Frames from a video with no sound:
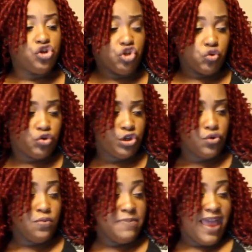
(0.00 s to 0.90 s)
due
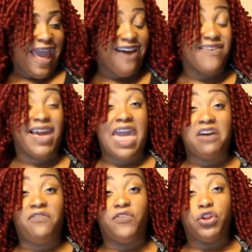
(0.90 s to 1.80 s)
to me having
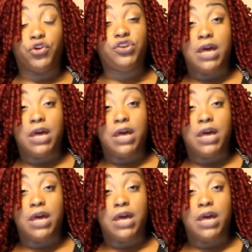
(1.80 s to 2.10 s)
a fuller